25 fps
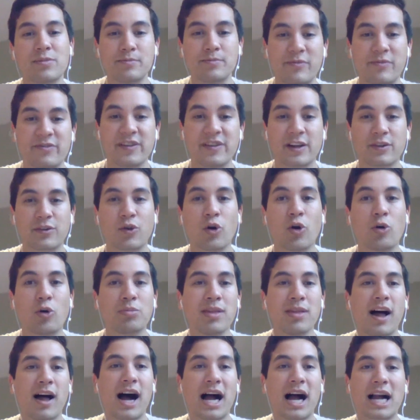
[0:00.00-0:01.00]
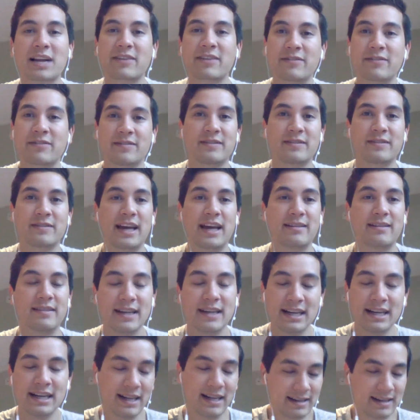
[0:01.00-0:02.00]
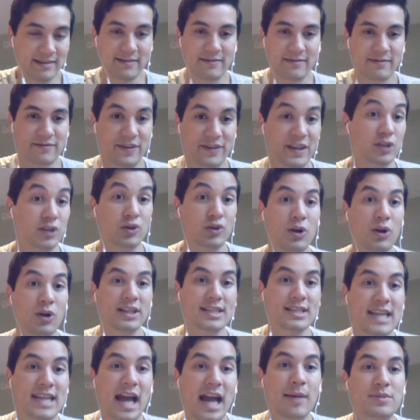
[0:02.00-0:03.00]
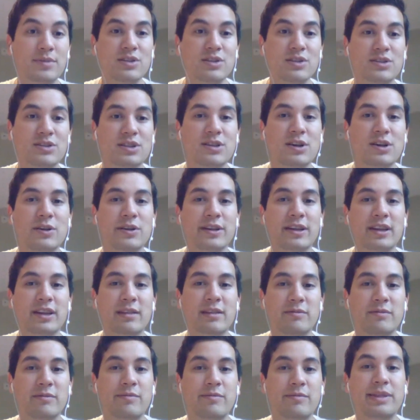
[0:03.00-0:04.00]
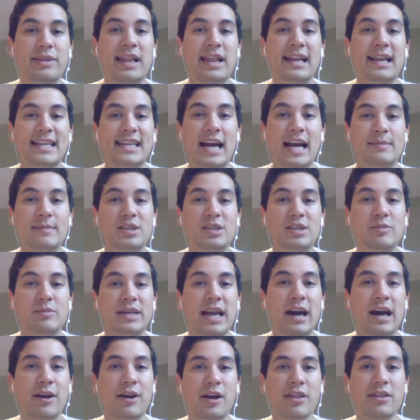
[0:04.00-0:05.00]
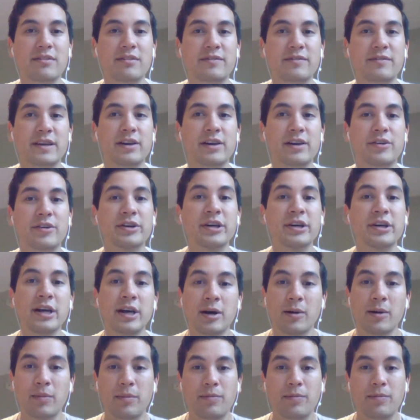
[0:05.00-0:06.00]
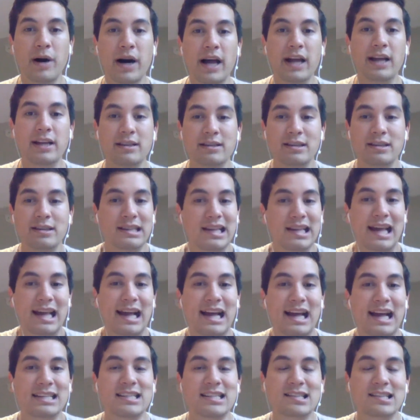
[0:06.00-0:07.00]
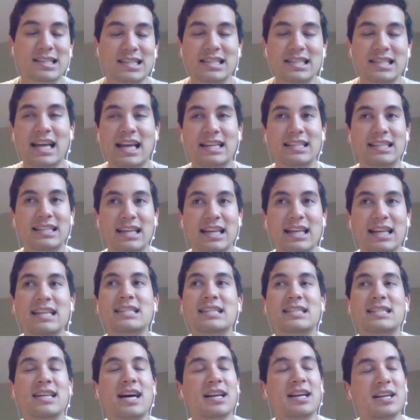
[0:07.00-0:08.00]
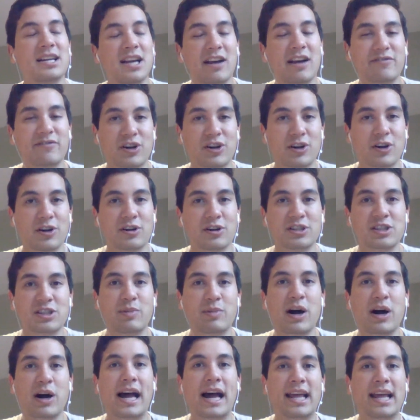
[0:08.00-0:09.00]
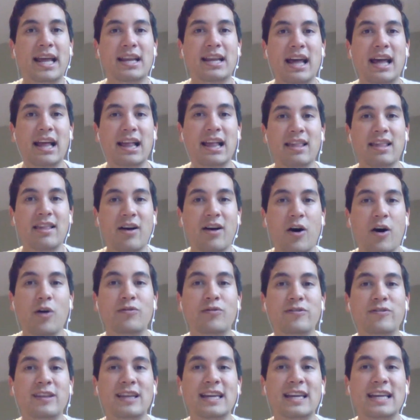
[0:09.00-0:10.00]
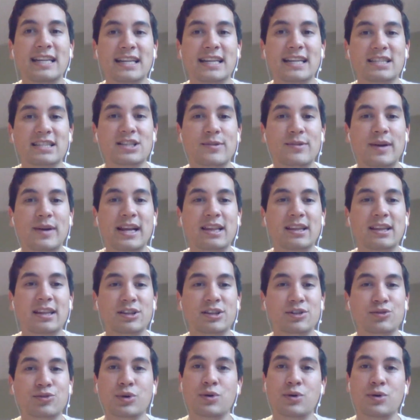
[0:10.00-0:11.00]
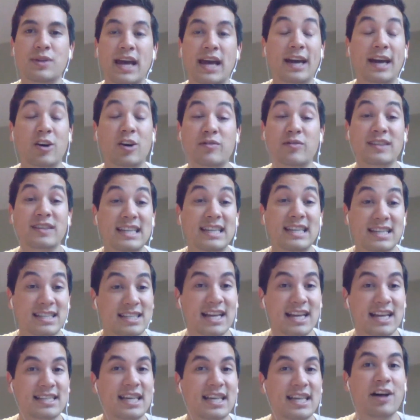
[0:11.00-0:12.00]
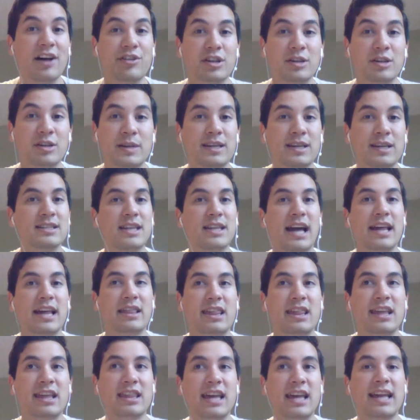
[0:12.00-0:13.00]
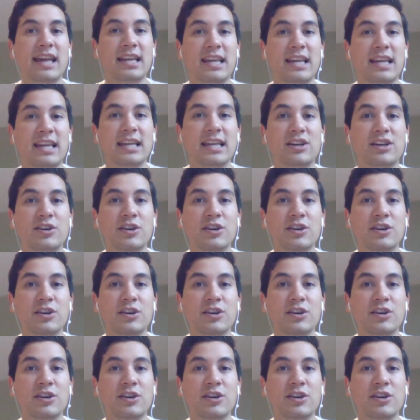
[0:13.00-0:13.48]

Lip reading: field goal block, and then field goal attempts. Those are the only times he'll be out on the field. But yeah, as you said, he's done enough to earn a spot. Hopefully he doesn't do anything to ruin that. Hopefully he stays healthy, because I think that he